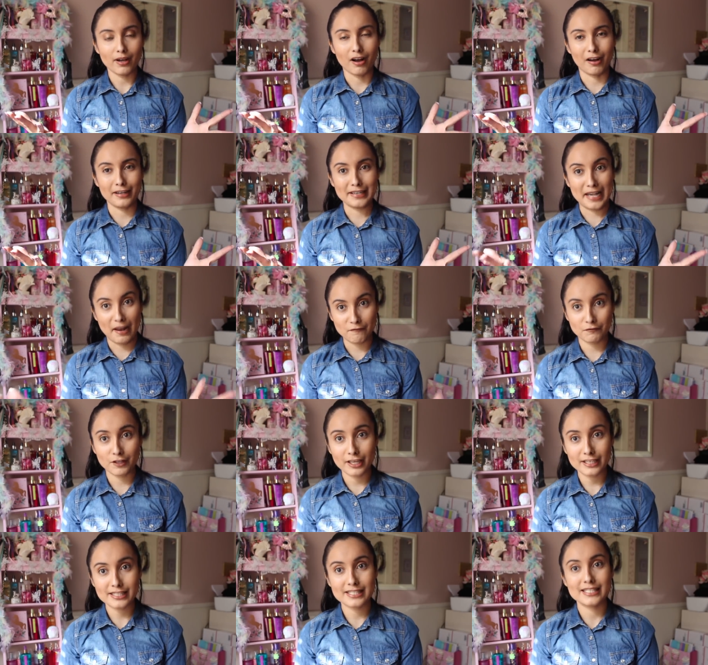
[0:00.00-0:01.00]
on
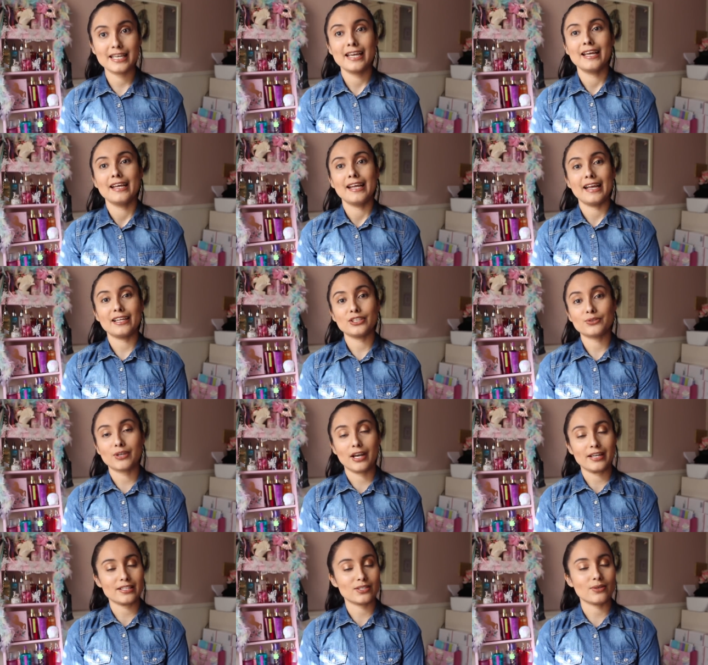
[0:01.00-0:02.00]
Netflix, and you
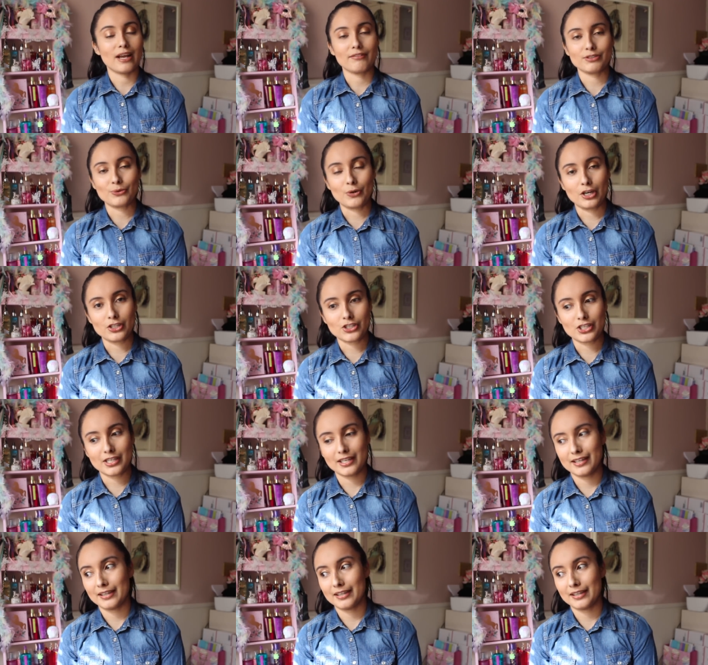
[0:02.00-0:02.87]
guys, you have to watch it.